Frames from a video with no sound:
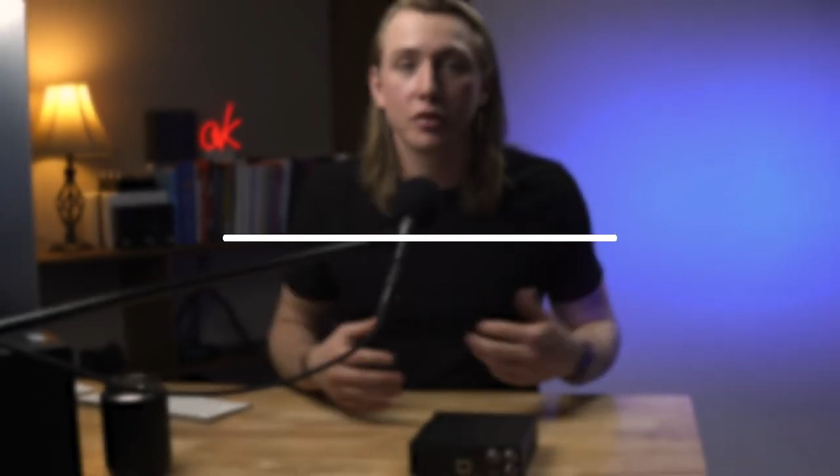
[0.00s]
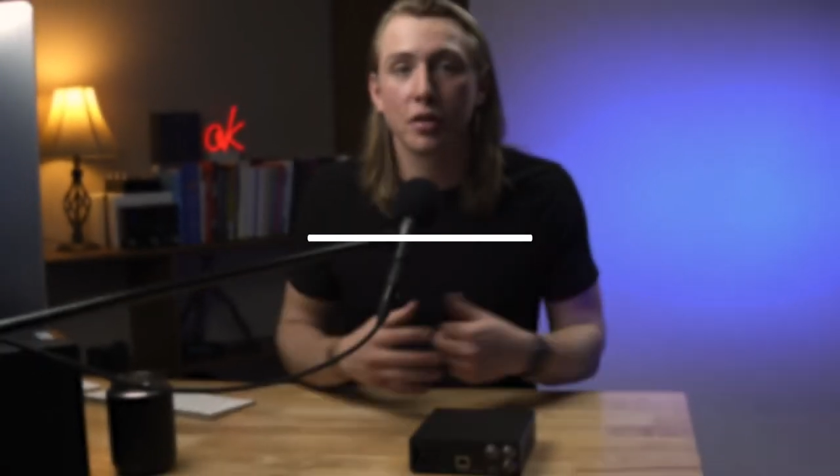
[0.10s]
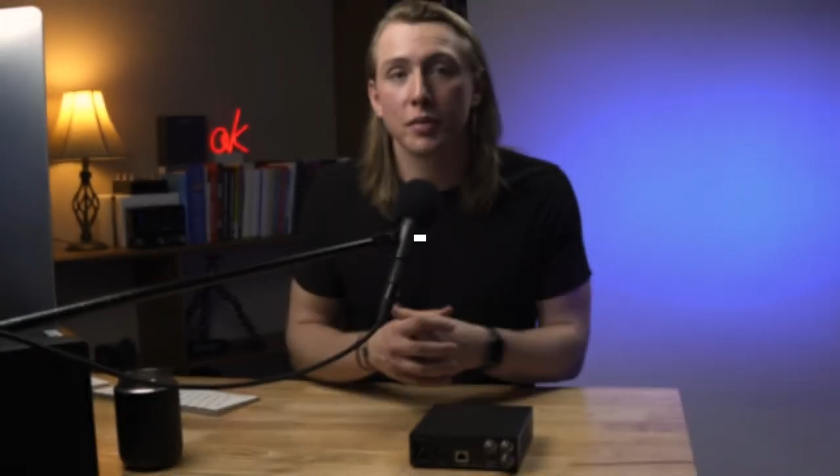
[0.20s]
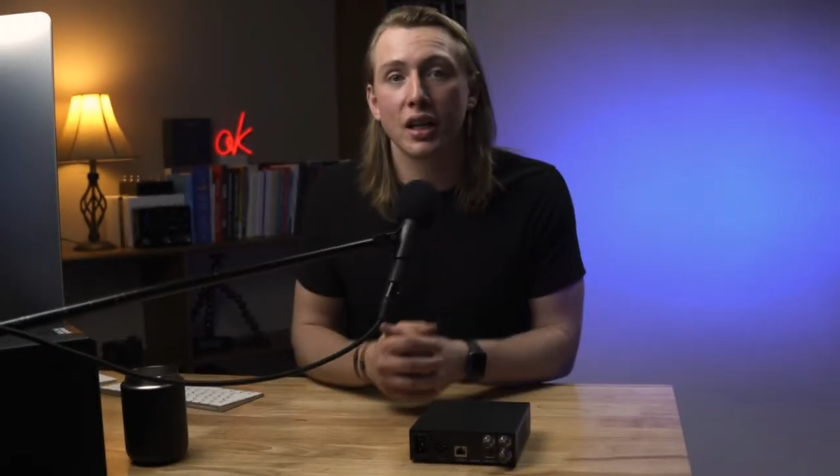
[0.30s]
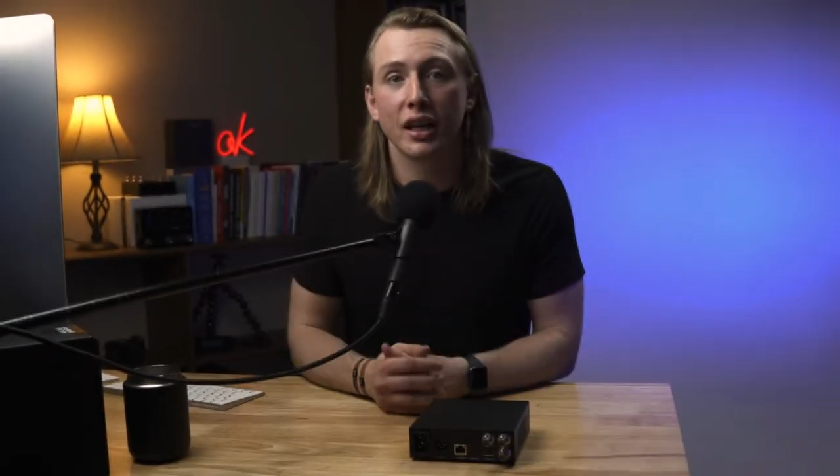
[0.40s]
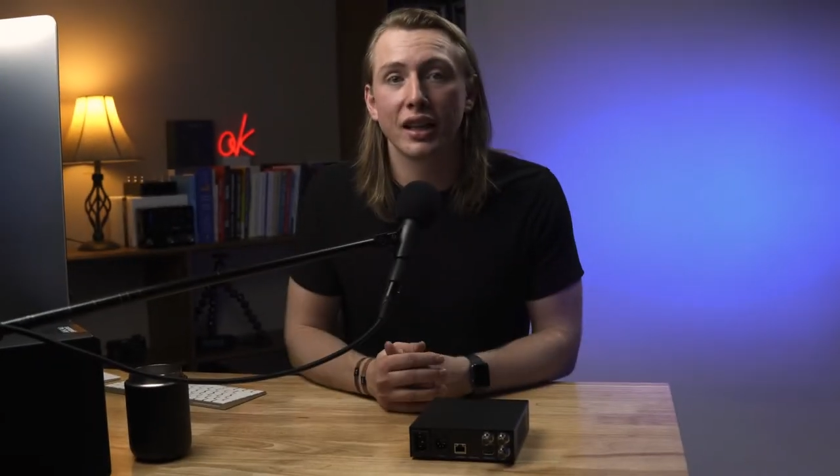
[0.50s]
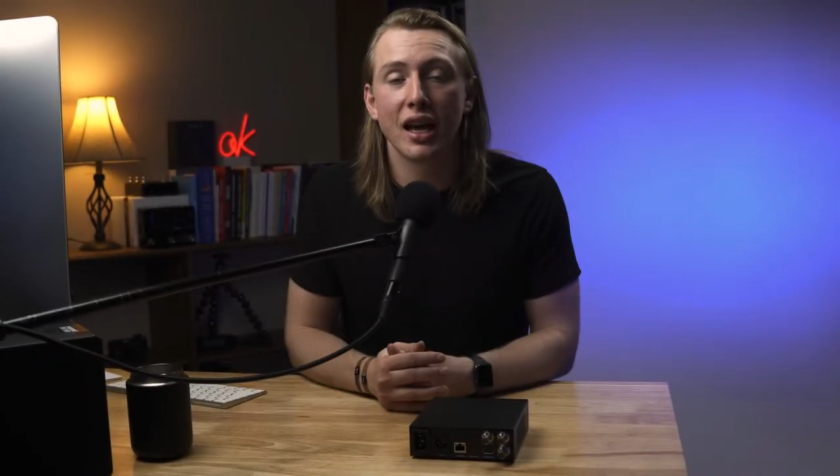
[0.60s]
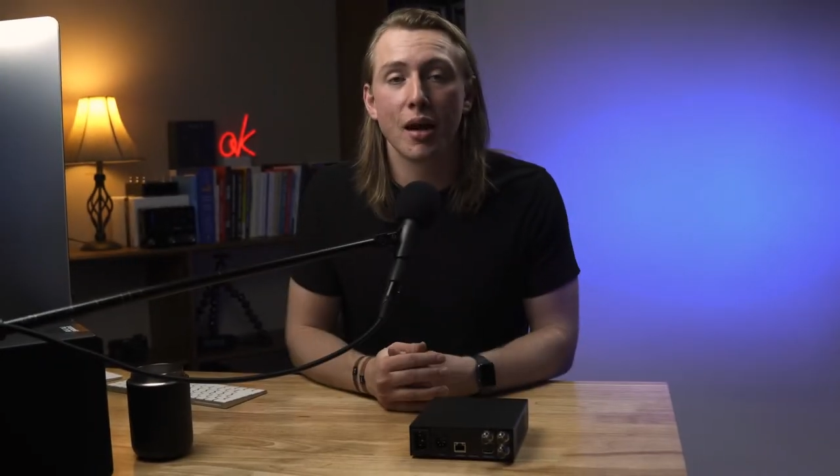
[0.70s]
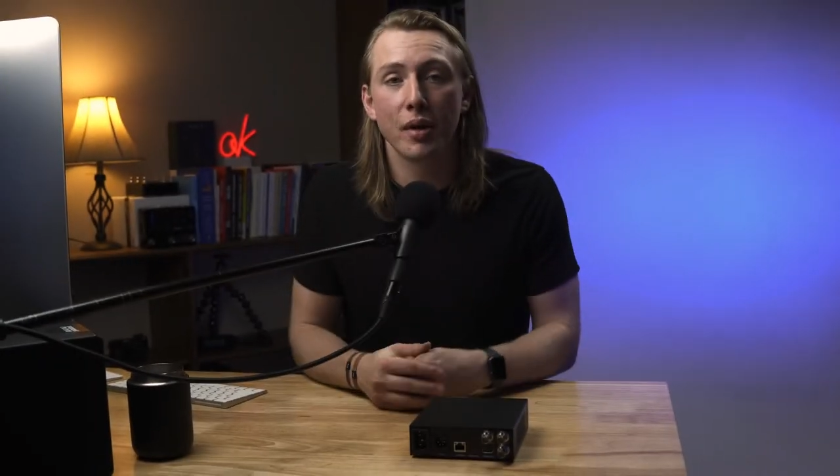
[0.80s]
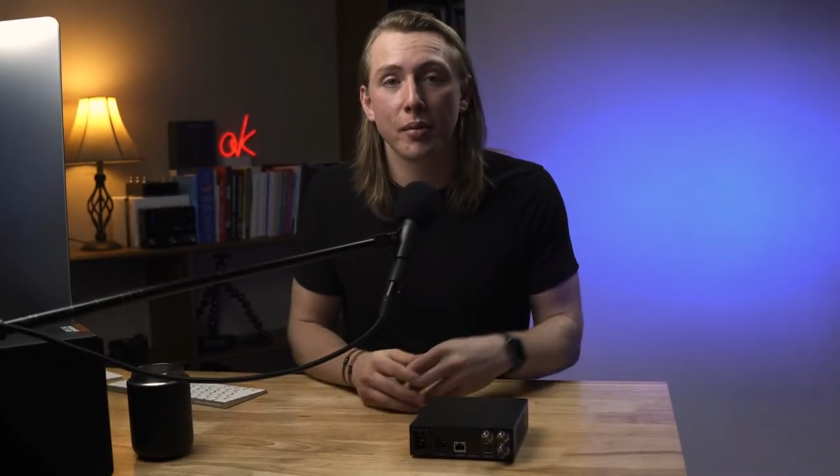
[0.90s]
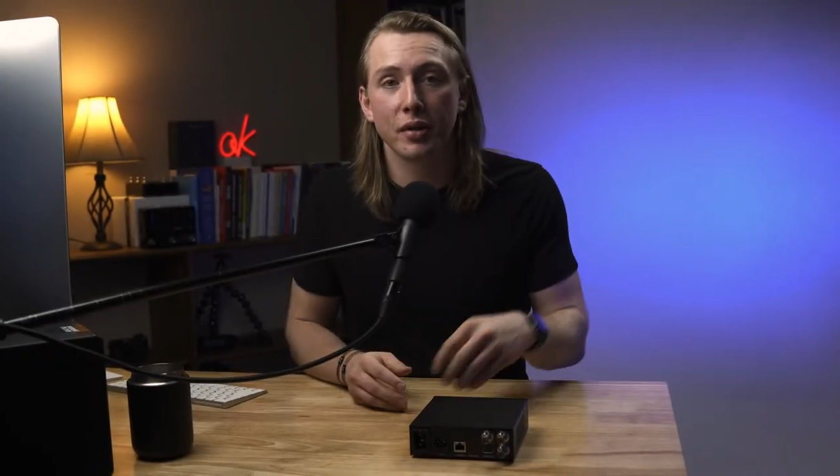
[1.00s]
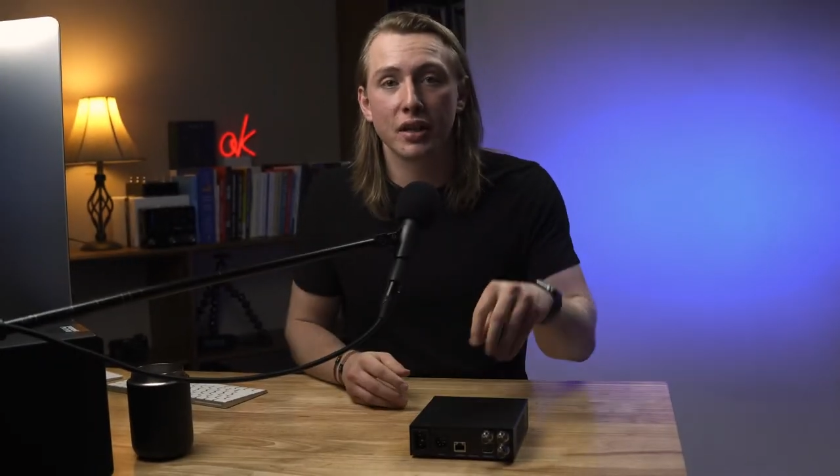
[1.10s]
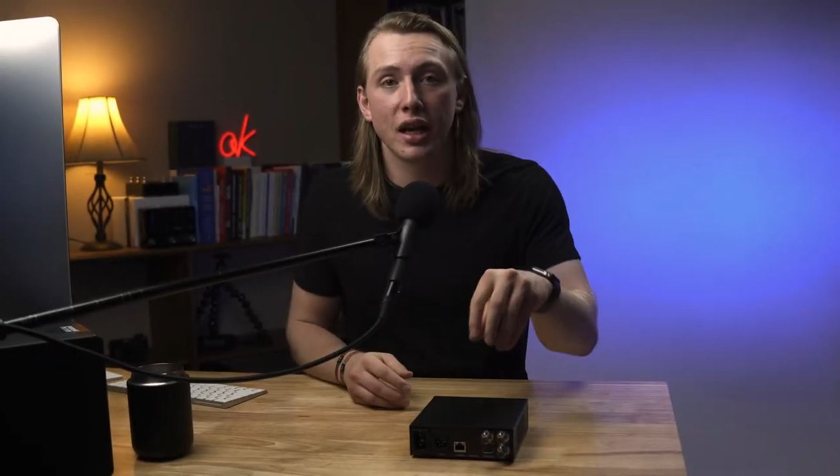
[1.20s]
or something like that and be able to